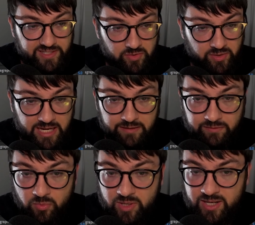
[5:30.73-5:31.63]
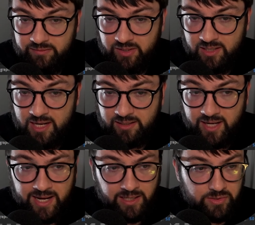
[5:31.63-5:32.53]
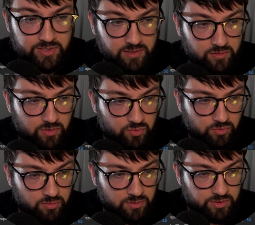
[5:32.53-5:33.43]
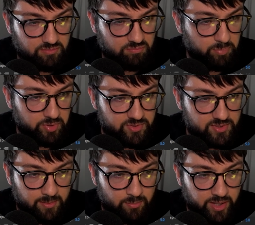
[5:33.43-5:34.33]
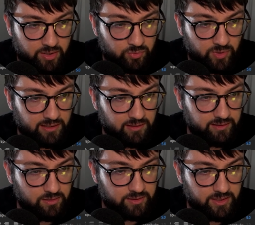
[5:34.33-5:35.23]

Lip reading: So again, if you can't get accuracy on this ruler, just put it somewhere, right click on it,